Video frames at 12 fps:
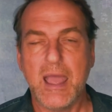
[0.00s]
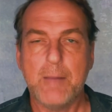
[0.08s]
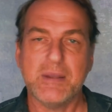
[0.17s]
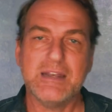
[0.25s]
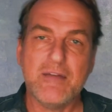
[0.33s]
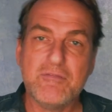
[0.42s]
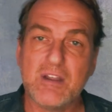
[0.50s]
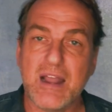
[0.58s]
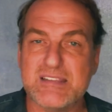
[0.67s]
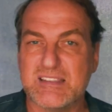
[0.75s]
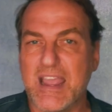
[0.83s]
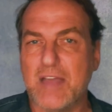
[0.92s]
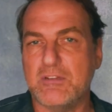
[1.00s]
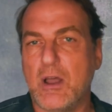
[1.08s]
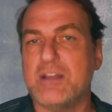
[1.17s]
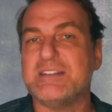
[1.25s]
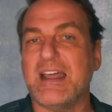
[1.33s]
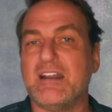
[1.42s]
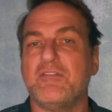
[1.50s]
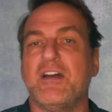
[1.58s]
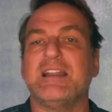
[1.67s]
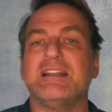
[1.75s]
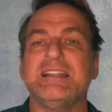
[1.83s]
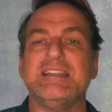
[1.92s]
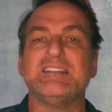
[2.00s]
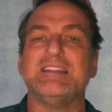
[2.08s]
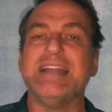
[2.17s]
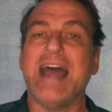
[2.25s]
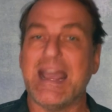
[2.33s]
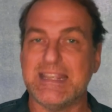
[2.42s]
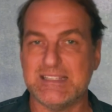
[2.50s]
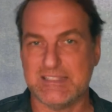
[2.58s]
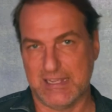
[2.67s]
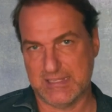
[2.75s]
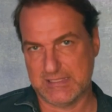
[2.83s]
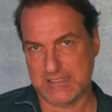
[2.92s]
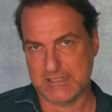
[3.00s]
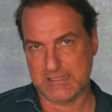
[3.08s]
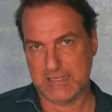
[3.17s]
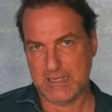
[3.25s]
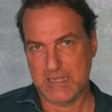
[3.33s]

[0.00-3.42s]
But nevertheless, they have now identified at least nine senses.